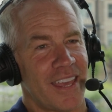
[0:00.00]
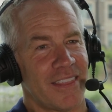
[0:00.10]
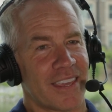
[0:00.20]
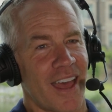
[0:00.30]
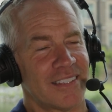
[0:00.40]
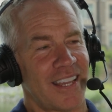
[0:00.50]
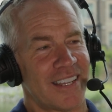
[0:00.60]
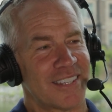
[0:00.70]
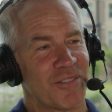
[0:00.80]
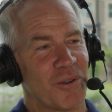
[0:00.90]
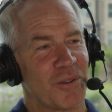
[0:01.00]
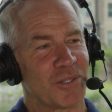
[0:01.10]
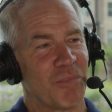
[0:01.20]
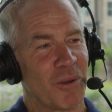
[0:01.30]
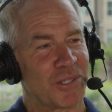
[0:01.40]
in the contest of who
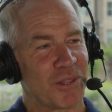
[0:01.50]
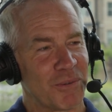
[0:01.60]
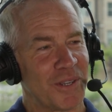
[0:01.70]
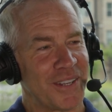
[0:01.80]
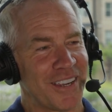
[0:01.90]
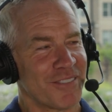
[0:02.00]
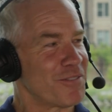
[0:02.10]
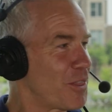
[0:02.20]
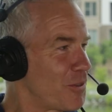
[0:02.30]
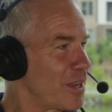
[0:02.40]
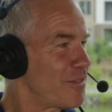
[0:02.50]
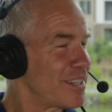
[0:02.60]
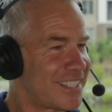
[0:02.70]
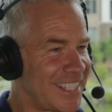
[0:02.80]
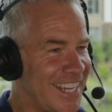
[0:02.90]
is most thrilled here for the three of
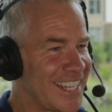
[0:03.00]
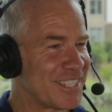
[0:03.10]
us, it